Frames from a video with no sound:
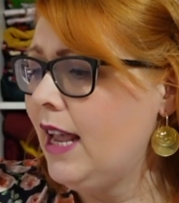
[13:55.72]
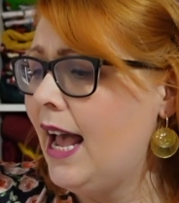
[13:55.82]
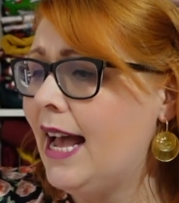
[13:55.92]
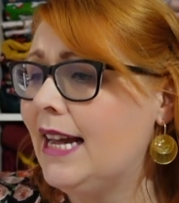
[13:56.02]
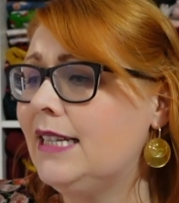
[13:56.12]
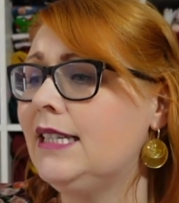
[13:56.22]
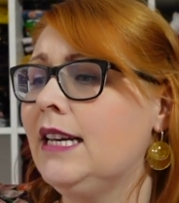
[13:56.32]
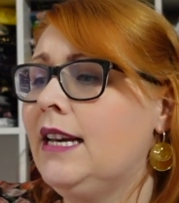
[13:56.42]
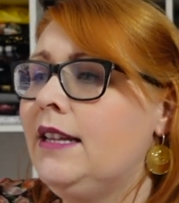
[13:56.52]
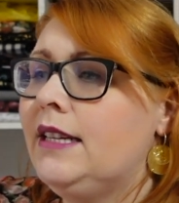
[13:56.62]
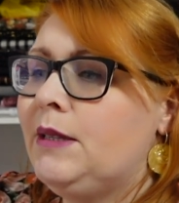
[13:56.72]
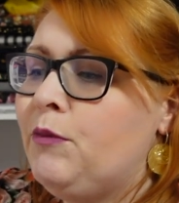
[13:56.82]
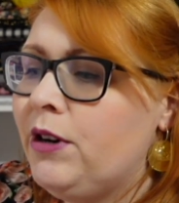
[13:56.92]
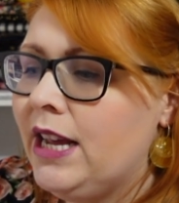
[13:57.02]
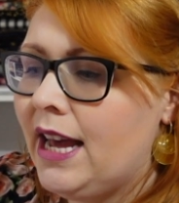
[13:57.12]
And this
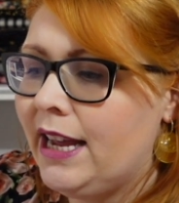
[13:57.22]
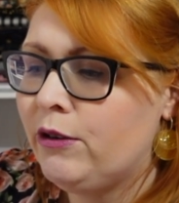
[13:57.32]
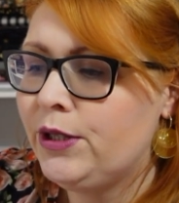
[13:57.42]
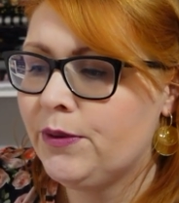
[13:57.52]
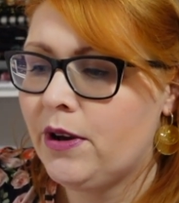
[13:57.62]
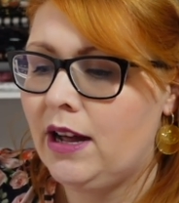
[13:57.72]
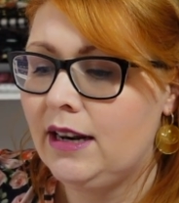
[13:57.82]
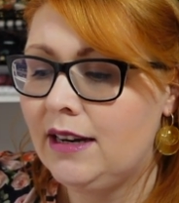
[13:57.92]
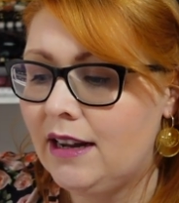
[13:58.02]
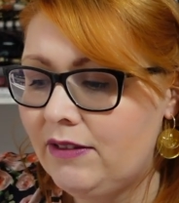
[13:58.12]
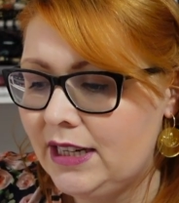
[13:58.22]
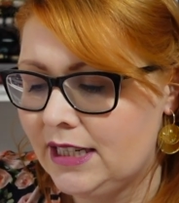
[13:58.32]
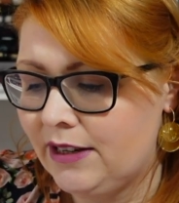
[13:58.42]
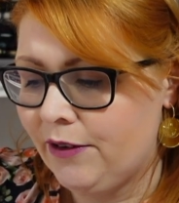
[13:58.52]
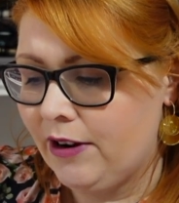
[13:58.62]
morning I also got a lovely
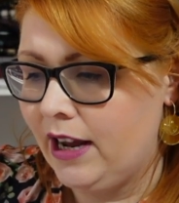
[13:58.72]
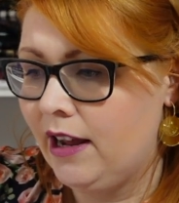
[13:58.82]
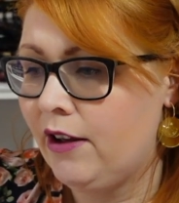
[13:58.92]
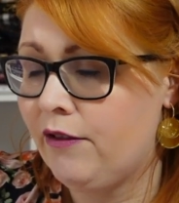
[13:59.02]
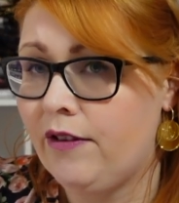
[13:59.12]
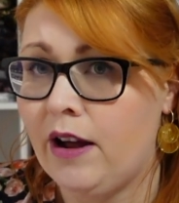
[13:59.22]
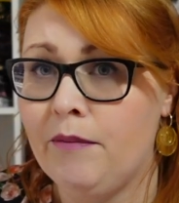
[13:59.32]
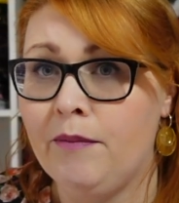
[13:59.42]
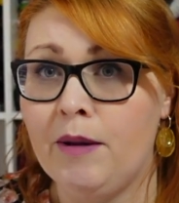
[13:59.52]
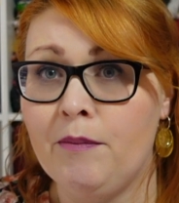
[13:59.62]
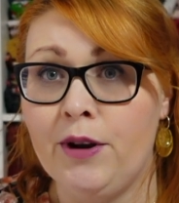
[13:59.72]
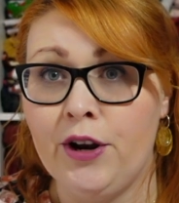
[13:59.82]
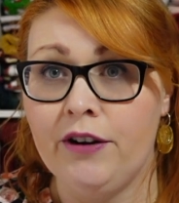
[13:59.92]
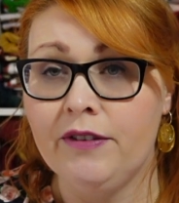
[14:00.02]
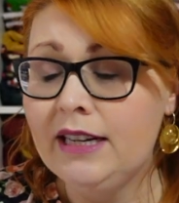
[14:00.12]
delivery from
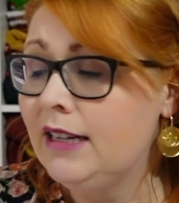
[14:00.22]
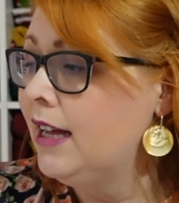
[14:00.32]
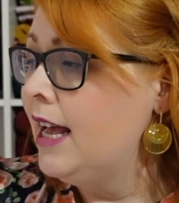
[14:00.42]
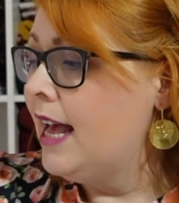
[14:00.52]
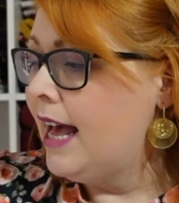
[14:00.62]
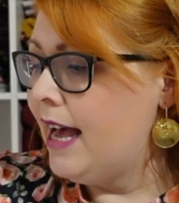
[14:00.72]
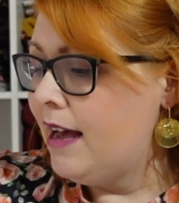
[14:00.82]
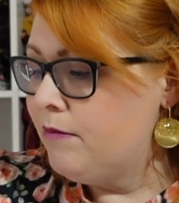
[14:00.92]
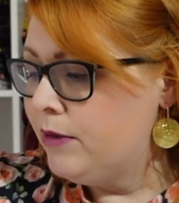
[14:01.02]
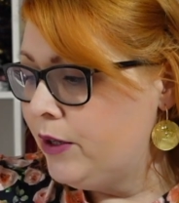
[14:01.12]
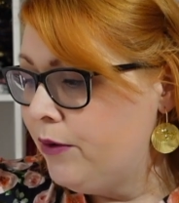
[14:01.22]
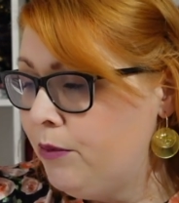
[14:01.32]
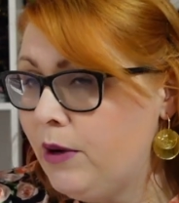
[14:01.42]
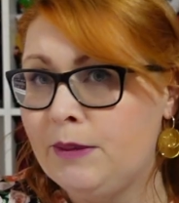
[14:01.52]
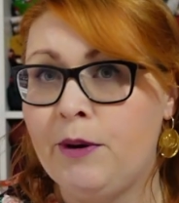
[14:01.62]
Minerva.
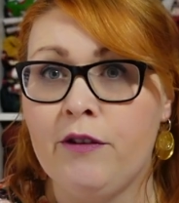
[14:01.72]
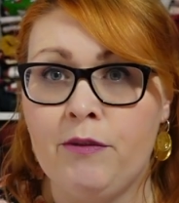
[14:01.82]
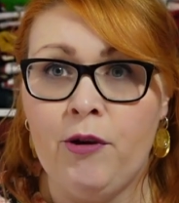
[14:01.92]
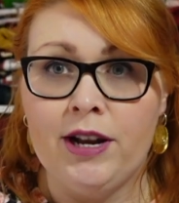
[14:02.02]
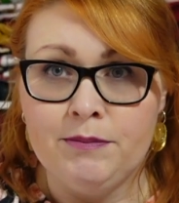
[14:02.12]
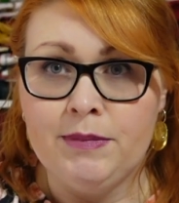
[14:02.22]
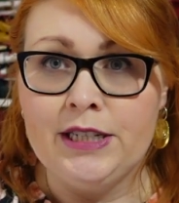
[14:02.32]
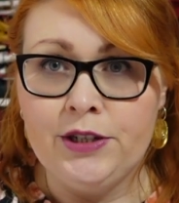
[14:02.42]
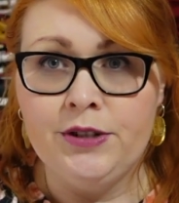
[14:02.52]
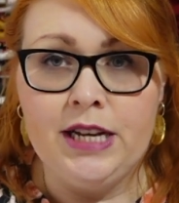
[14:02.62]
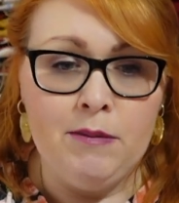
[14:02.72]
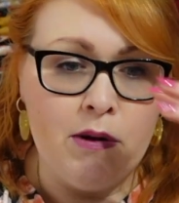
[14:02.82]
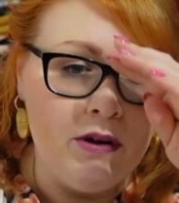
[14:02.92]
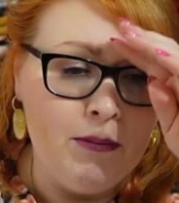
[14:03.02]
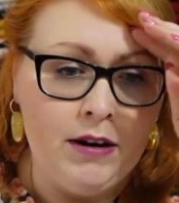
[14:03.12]
So as part of the brand ambassador team,
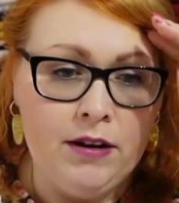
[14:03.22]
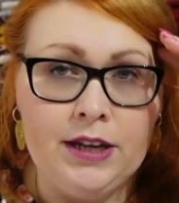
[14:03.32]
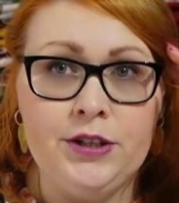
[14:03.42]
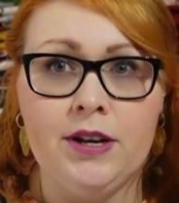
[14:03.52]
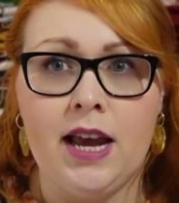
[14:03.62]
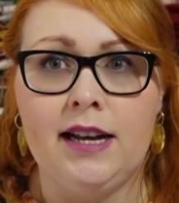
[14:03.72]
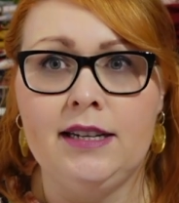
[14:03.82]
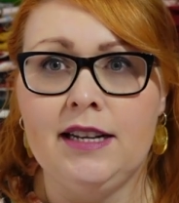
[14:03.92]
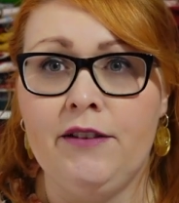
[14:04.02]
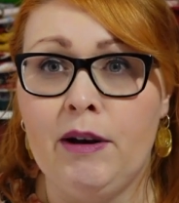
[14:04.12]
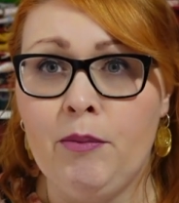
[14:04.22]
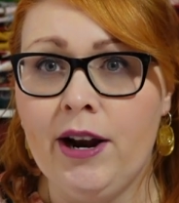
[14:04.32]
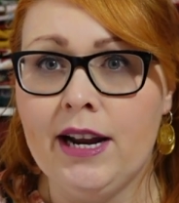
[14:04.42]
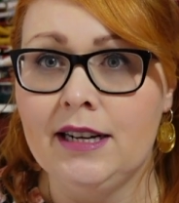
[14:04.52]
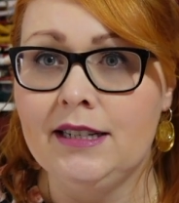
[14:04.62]
every month I do get a
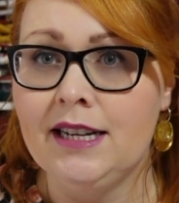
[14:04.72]
fabric, and